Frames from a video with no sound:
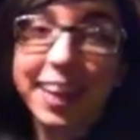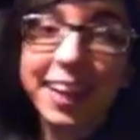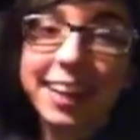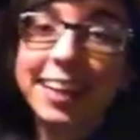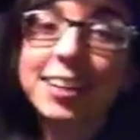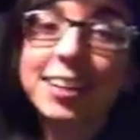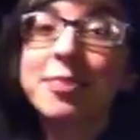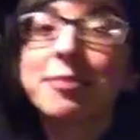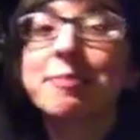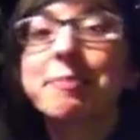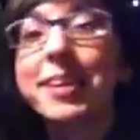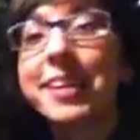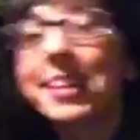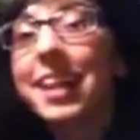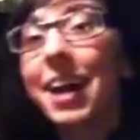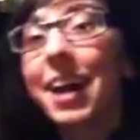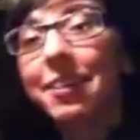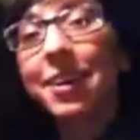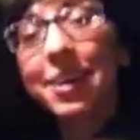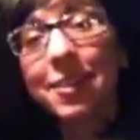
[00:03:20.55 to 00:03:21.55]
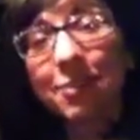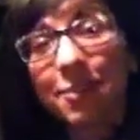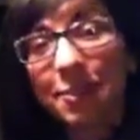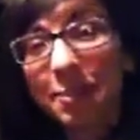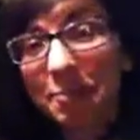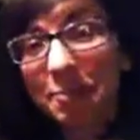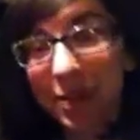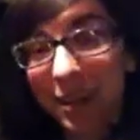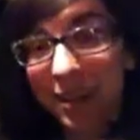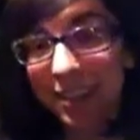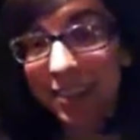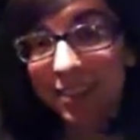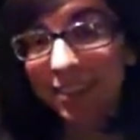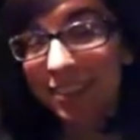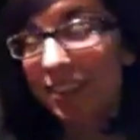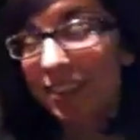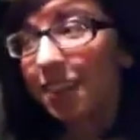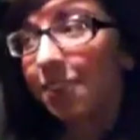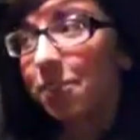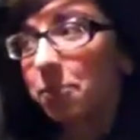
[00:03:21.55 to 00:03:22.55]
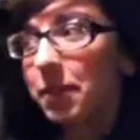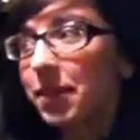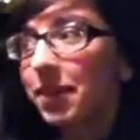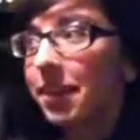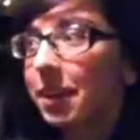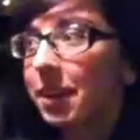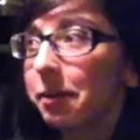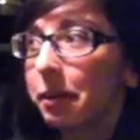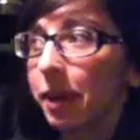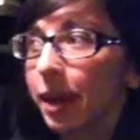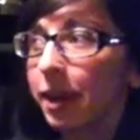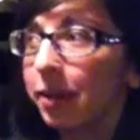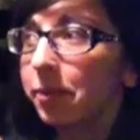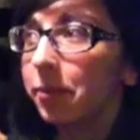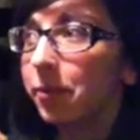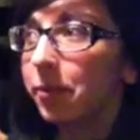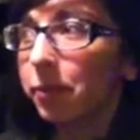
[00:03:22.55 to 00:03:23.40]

And it's been that way for months. It's been that way.